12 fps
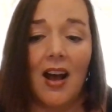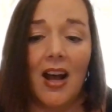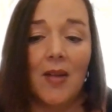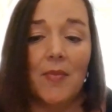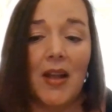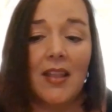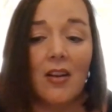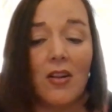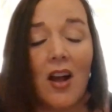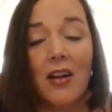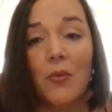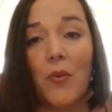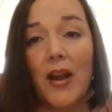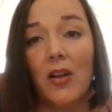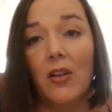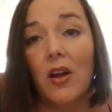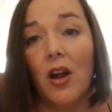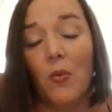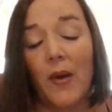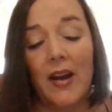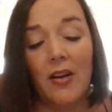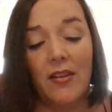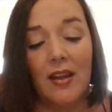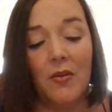Um, and they're not well
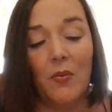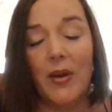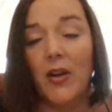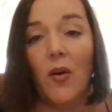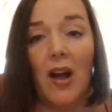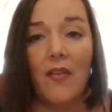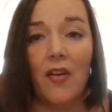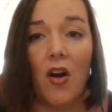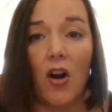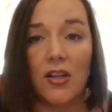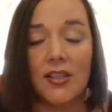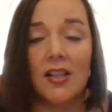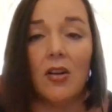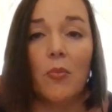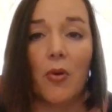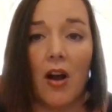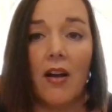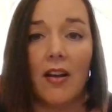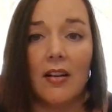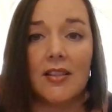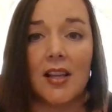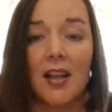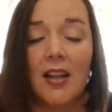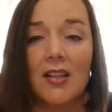aware that we don't have a hard sell
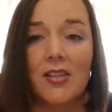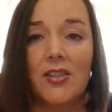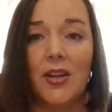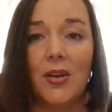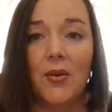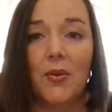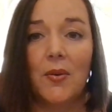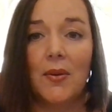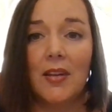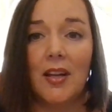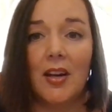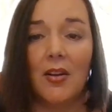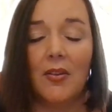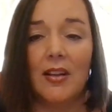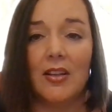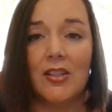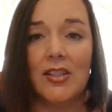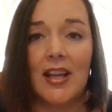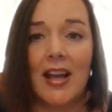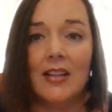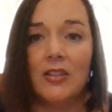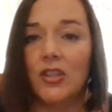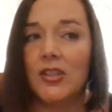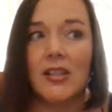product. So, you know, there's that